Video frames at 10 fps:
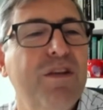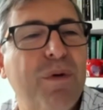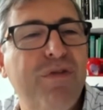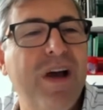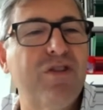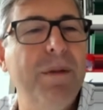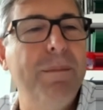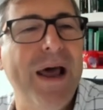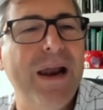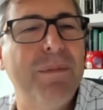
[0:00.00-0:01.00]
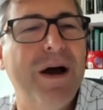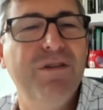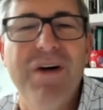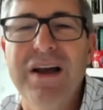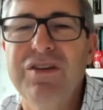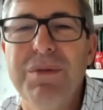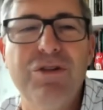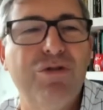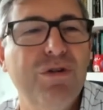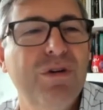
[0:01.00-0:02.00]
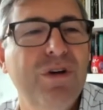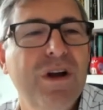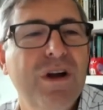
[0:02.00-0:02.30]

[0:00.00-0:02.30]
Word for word: this professor in Panama inviting me to